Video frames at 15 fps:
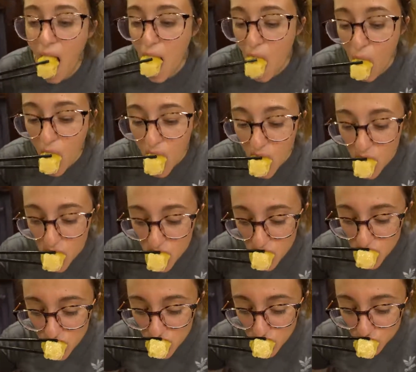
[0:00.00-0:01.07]

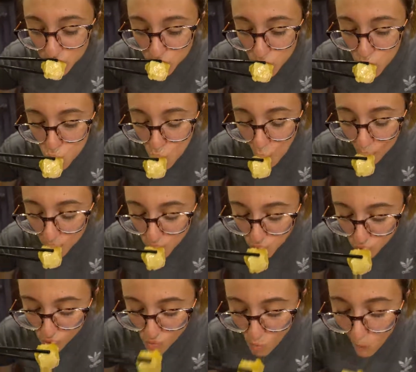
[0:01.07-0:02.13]

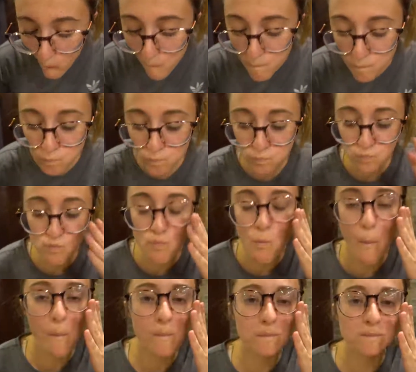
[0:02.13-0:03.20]
No one is speaking in this clip.